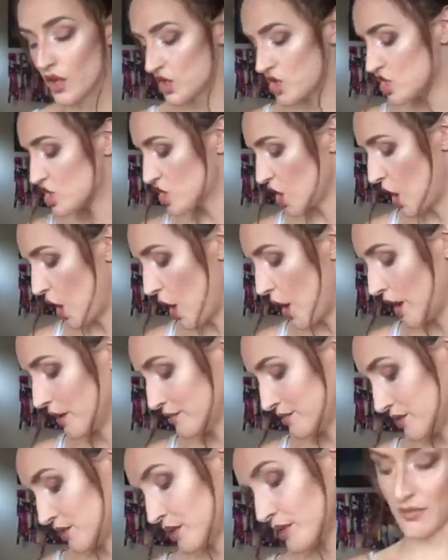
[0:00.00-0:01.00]
sharp.
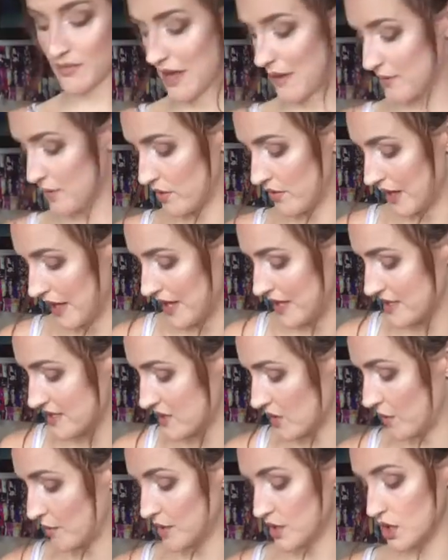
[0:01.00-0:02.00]
So I'm happy with that.
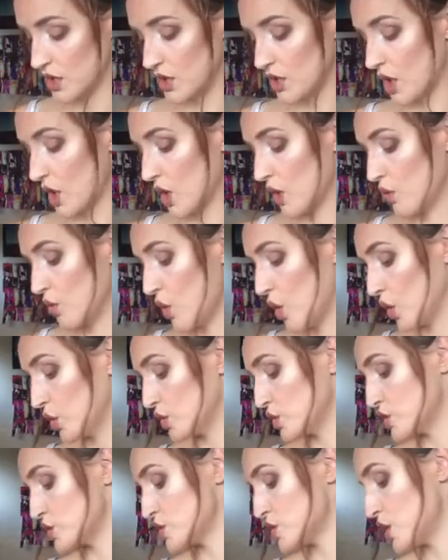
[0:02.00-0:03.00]
So I'm going to go
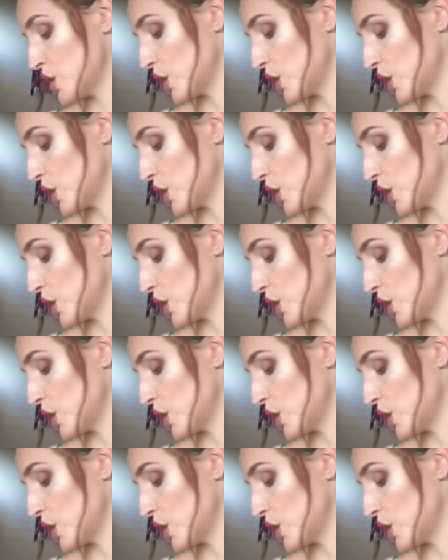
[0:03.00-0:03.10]
on